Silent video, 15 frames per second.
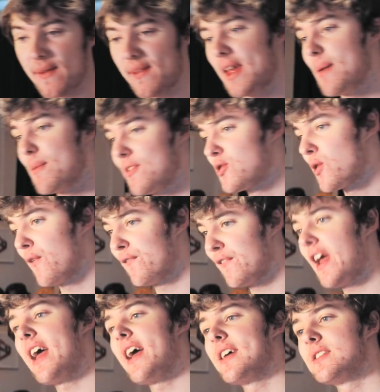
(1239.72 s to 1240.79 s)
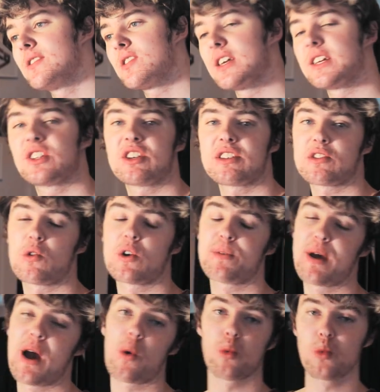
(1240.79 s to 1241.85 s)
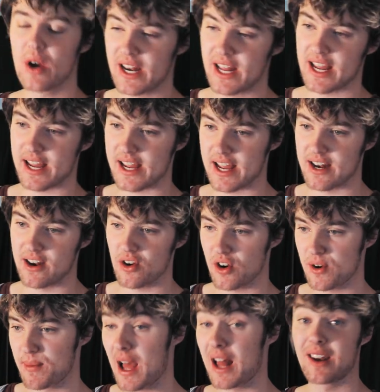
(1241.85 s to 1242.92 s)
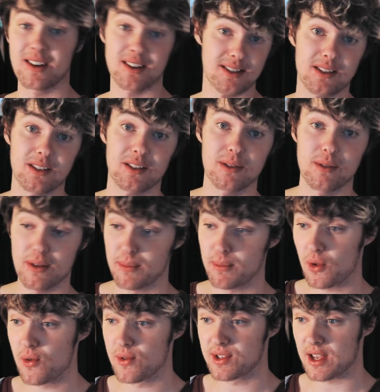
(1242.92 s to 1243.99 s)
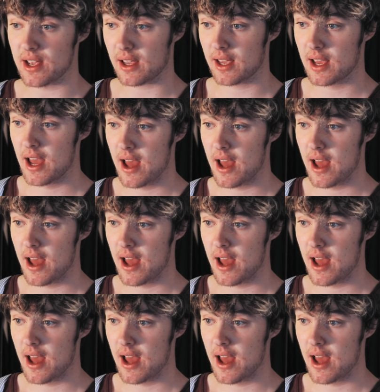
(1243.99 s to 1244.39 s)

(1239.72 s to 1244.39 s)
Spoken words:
that the immature fans are just all about winning and not about listening to the music